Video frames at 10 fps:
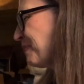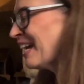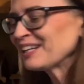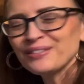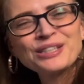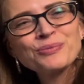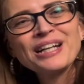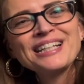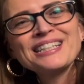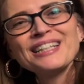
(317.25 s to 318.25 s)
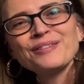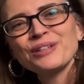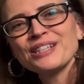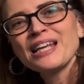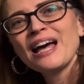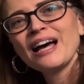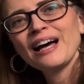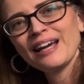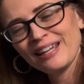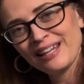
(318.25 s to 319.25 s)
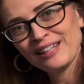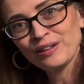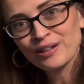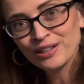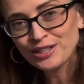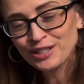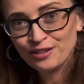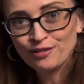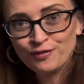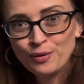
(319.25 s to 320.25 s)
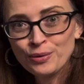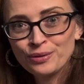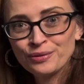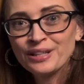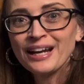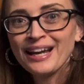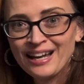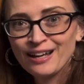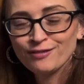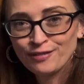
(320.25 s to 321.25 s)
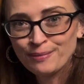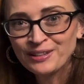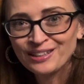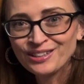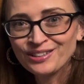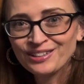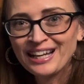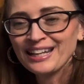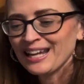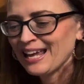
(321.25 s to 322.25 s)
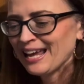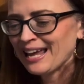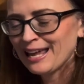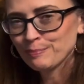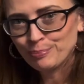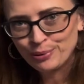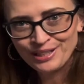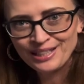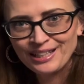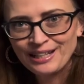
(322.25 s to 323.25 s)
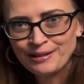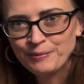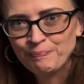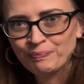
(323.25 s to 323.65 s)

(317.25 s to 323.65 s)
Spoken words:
Anyways, what I did was I enlarged the photo that I had from the internet and printed it out.